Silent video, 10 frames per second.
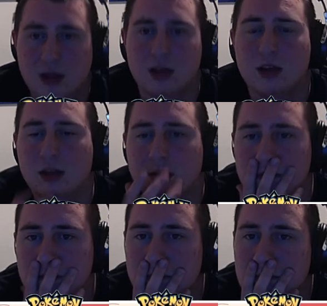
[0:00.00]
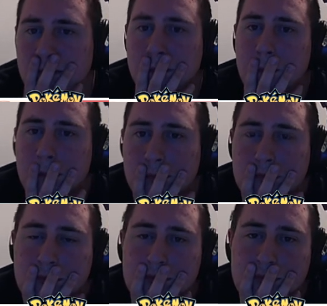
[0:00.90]

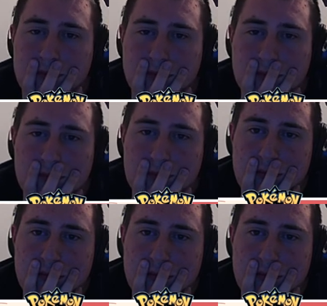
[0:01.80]
[no speech]